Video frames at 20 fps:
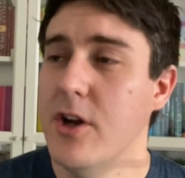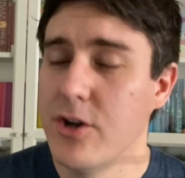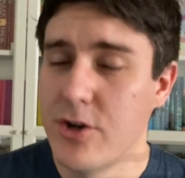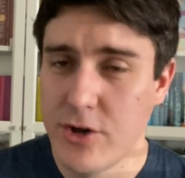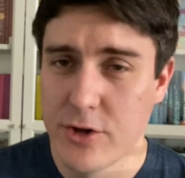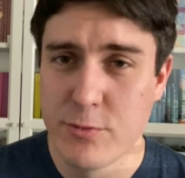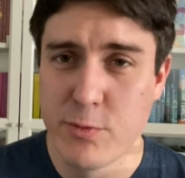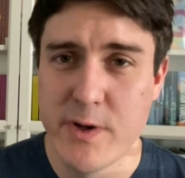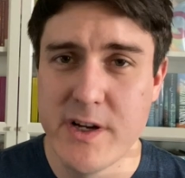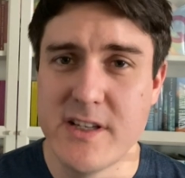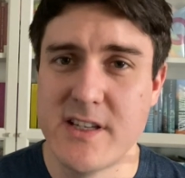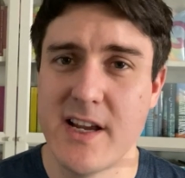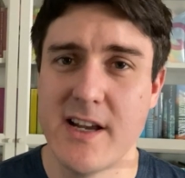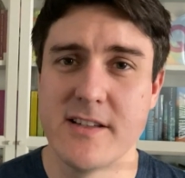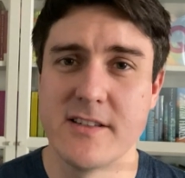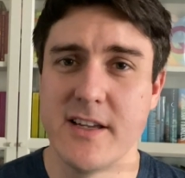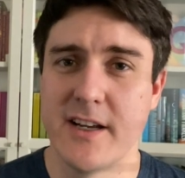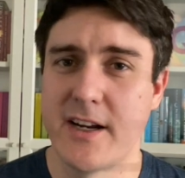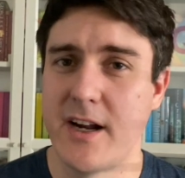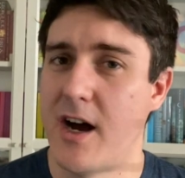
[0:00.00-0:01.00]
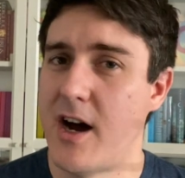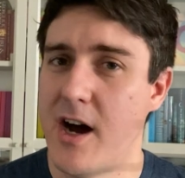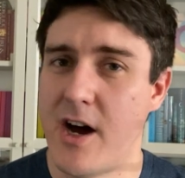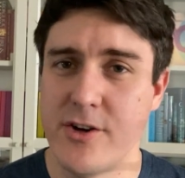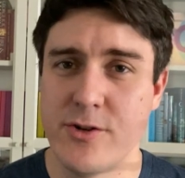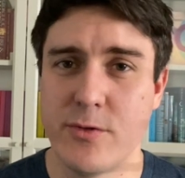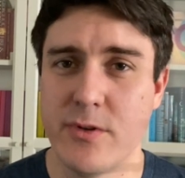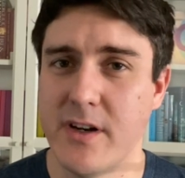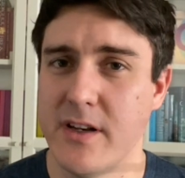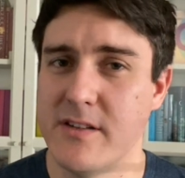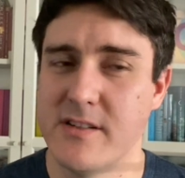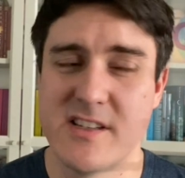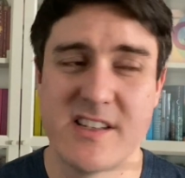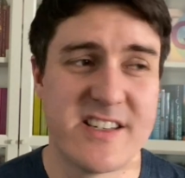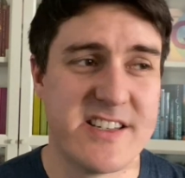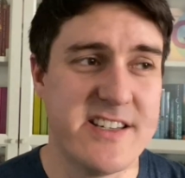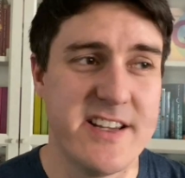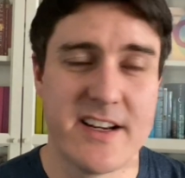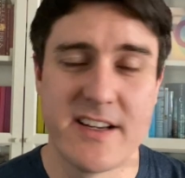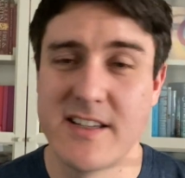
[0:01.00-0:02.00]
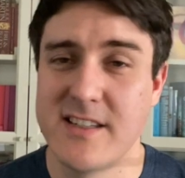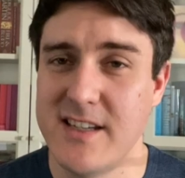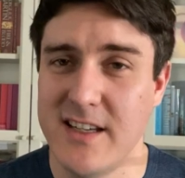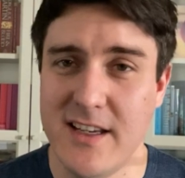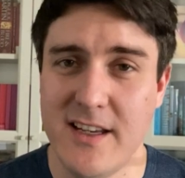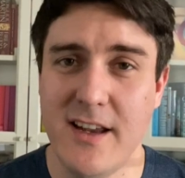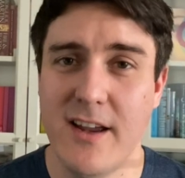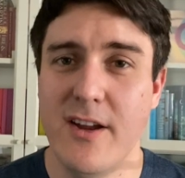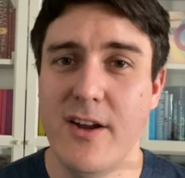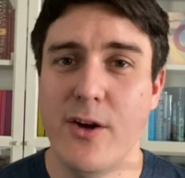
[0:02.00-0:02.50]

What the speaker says: Goodreads has like 160